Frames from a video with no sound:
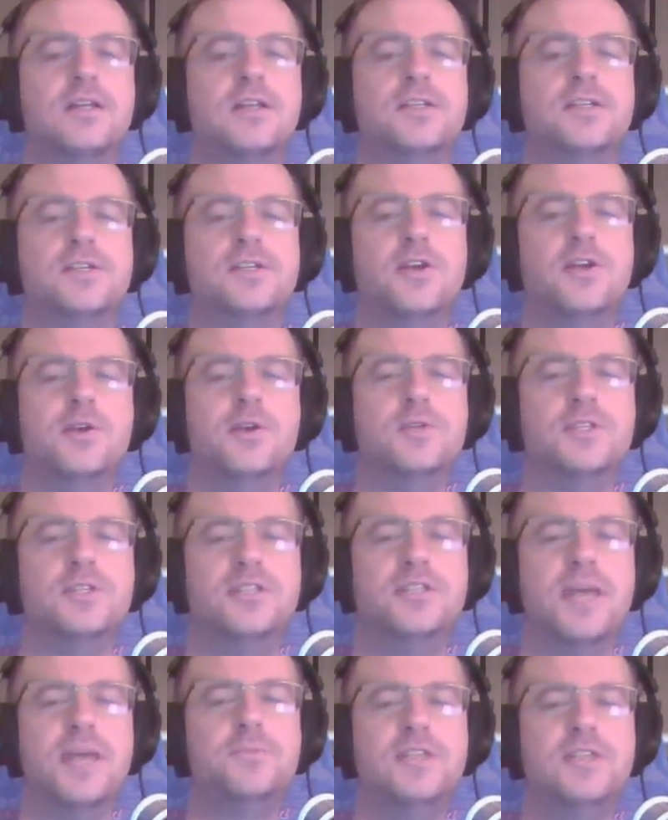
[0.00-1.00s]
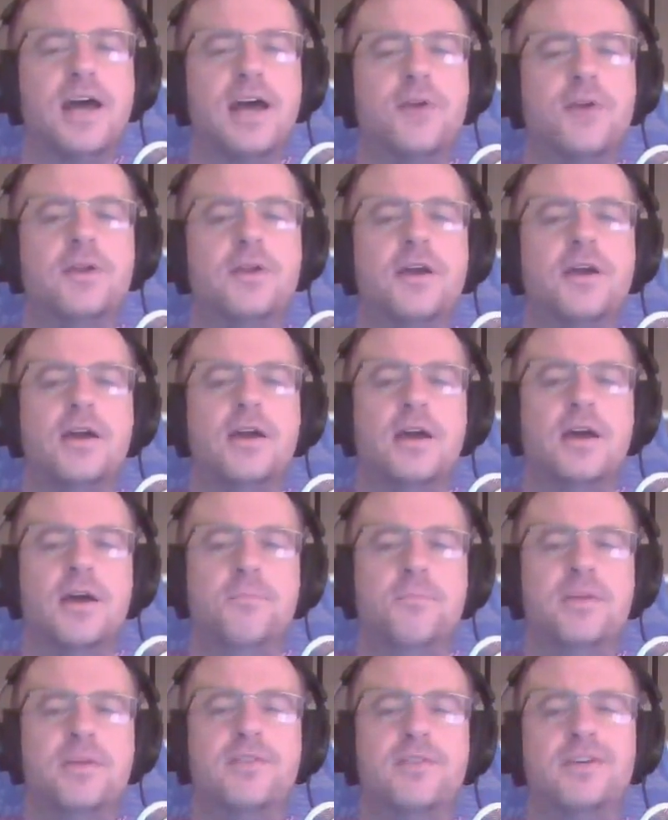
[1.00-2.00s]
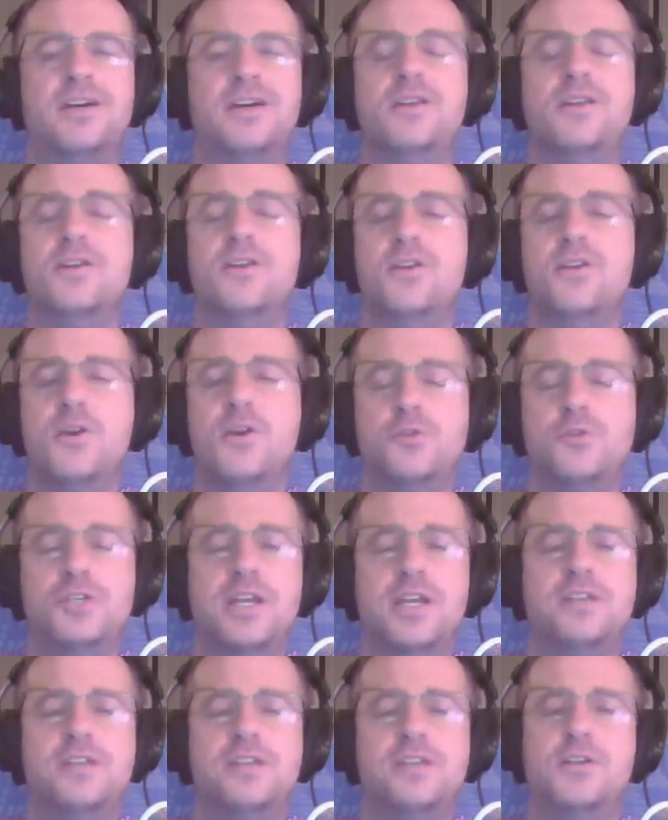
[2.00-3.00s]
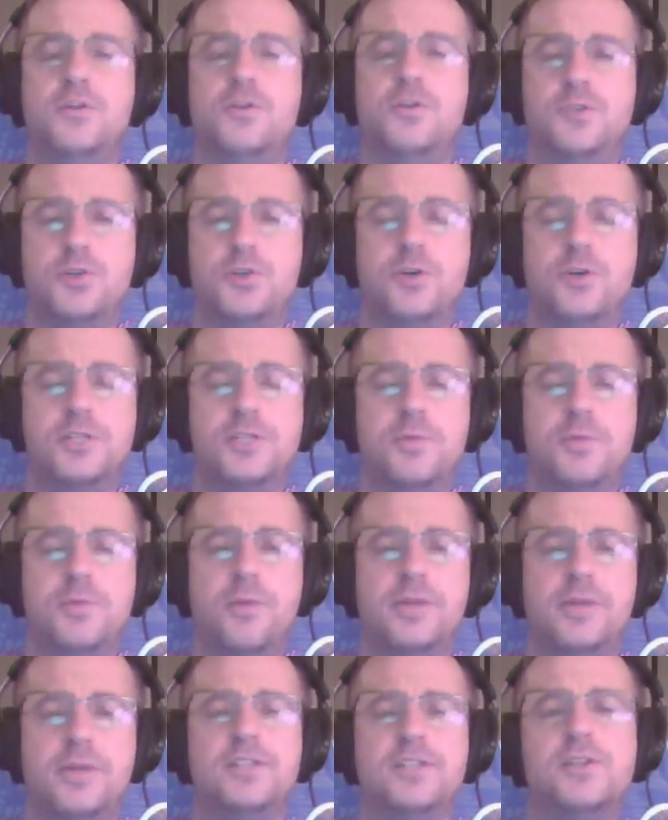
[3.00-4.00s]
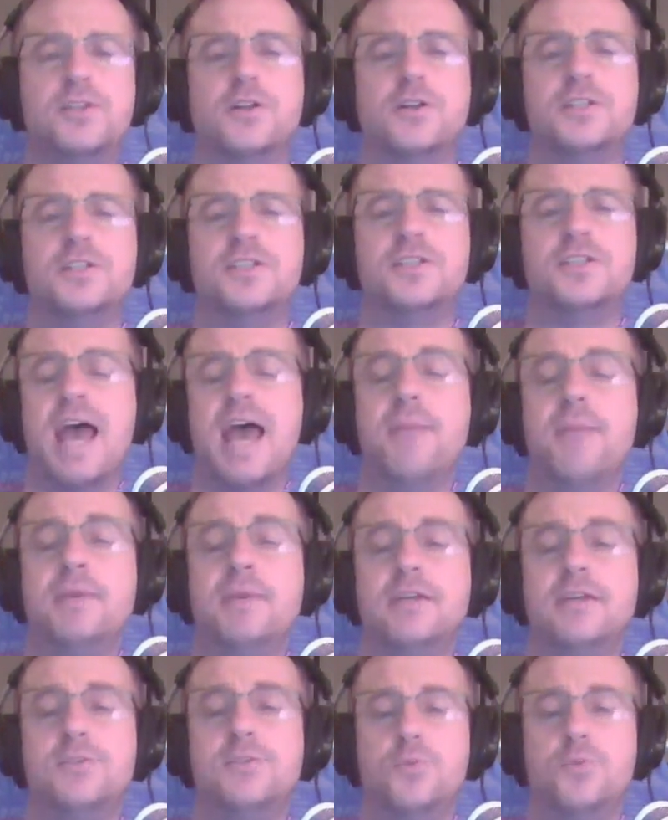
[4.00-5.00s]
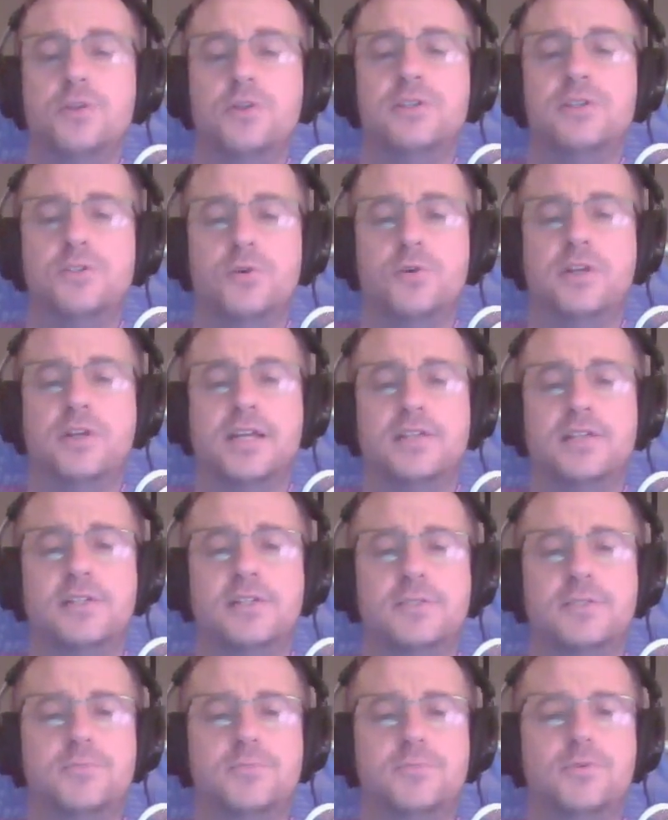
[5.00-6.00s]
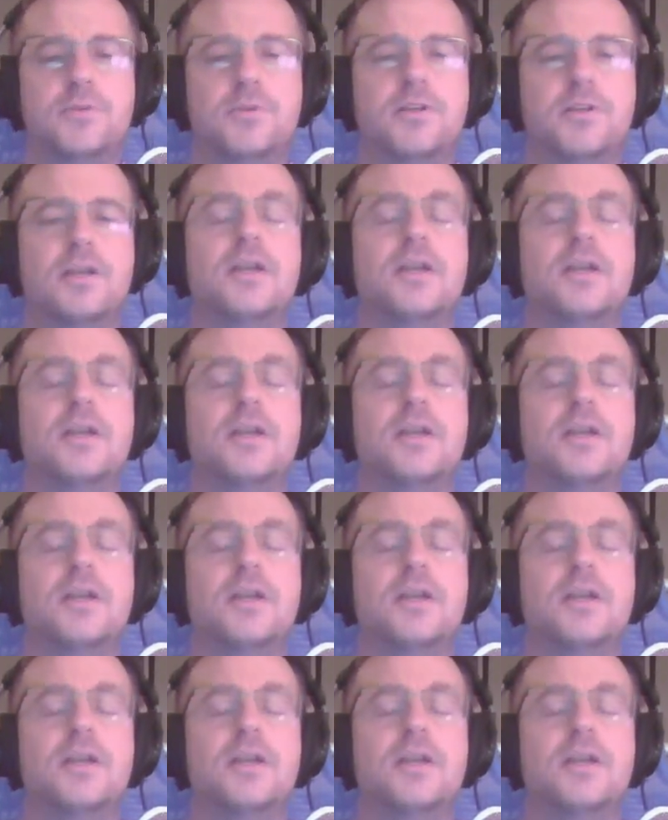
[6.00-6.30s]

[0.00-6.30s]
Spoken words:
Syrio steps out, a bit of a no chance and no choice moment, and starts tapping his wooden sword against his boot.